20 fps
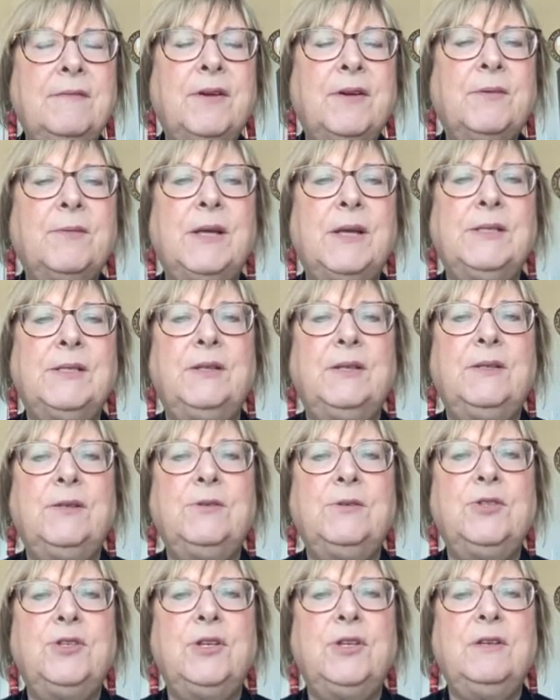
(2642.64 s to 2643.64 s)
of our
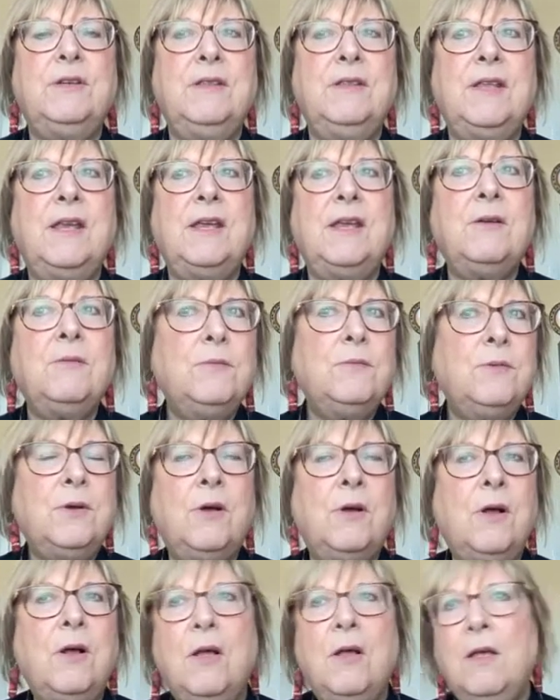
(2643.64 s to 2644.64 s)
resolution and they
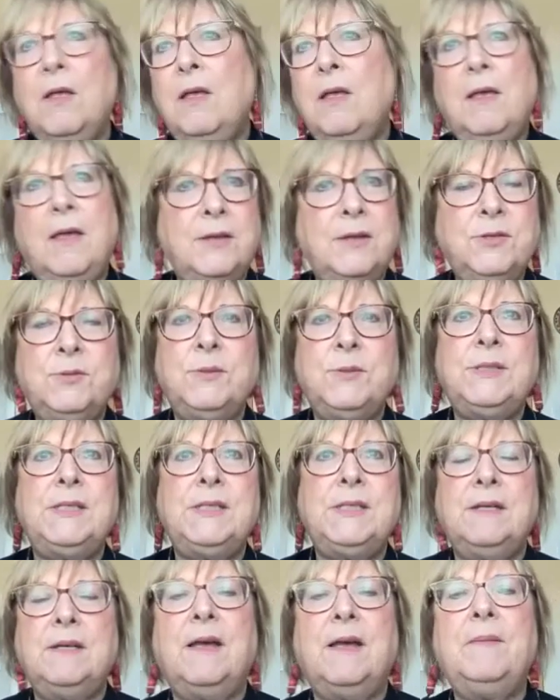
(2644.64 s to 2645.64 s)
all got
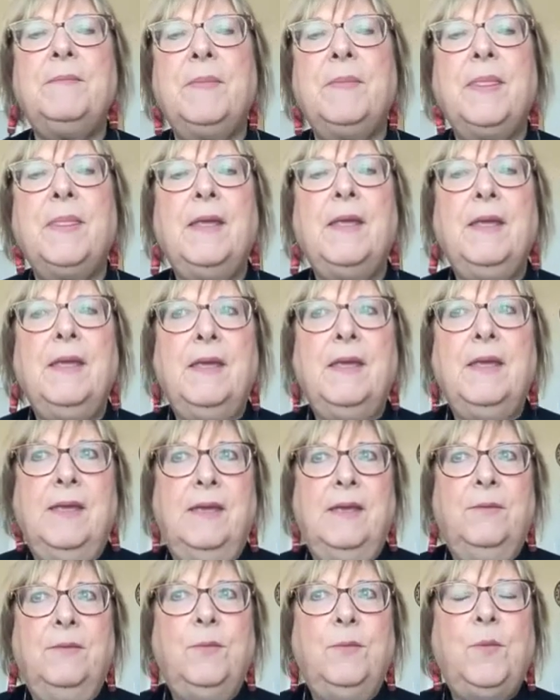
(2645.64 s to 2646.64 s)
twisted up.
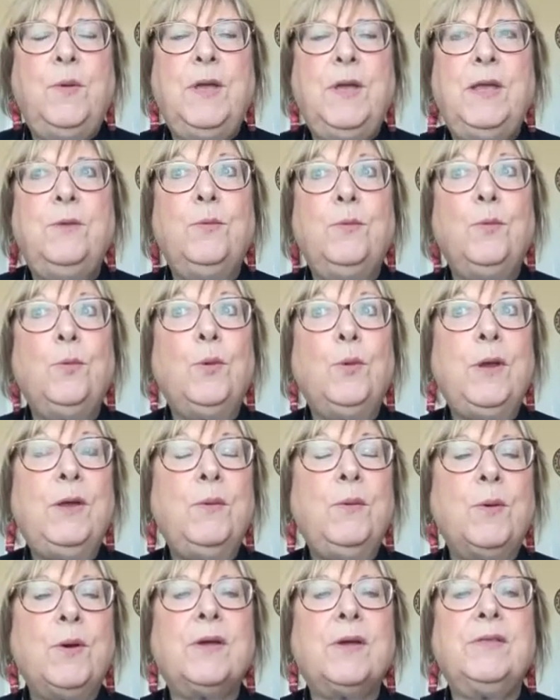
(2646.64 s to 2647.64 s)
We
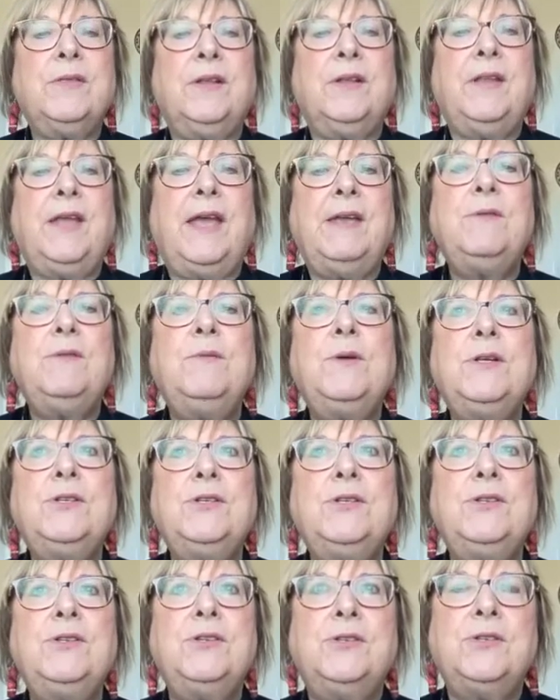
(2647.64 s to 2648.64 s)
reworked the
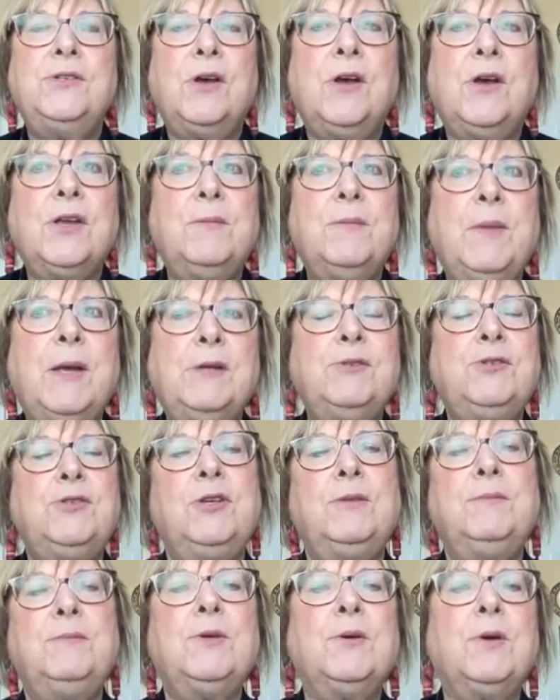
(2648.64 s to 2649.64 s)
language to talk about
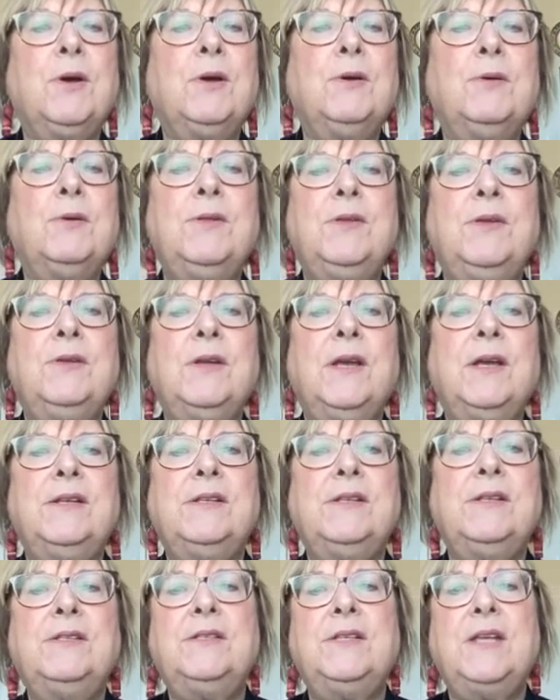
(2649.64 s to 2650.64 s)
Jim Crow in the
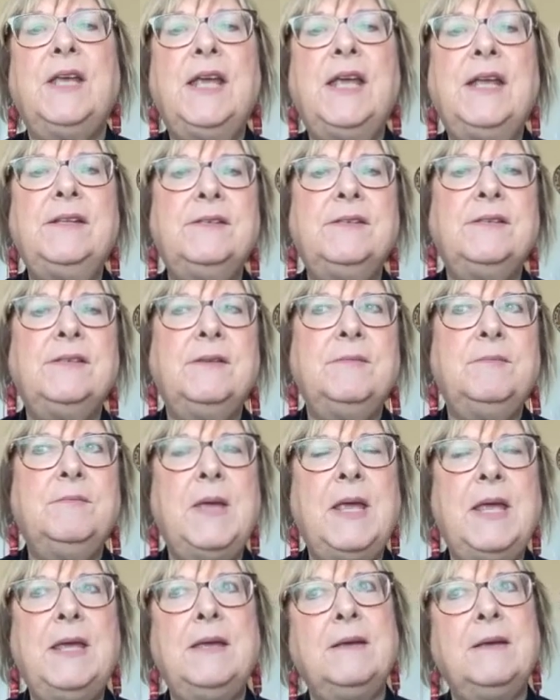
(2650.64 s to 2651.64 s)
United States and
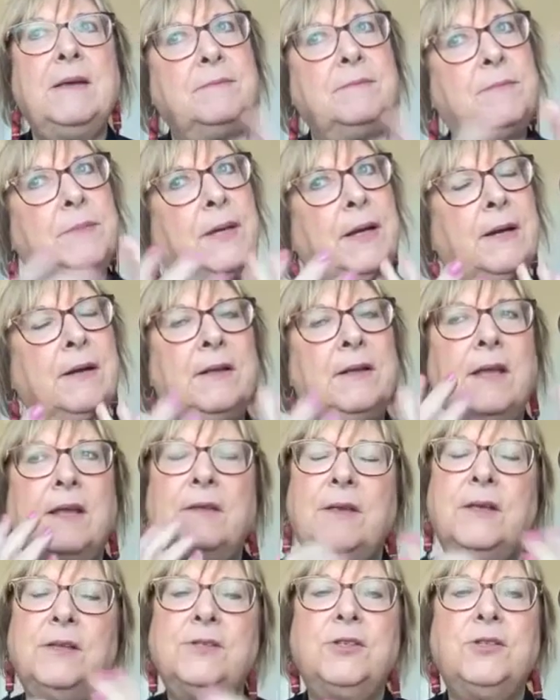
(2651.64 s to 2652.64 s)
make a
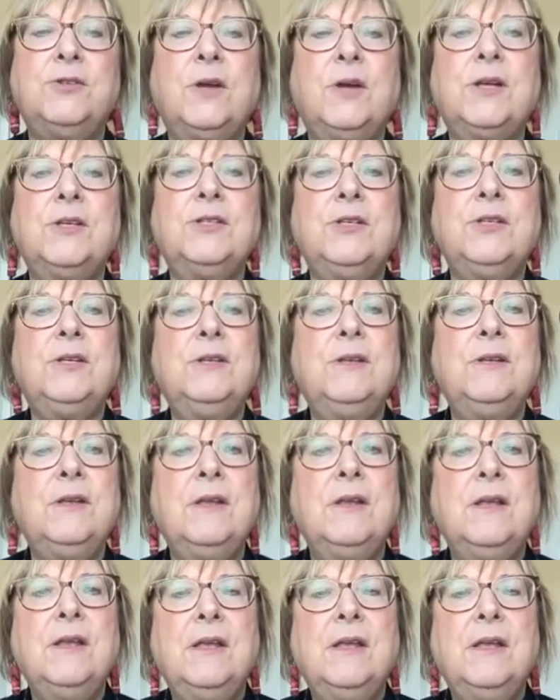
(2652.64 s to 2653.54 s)
parallel construction.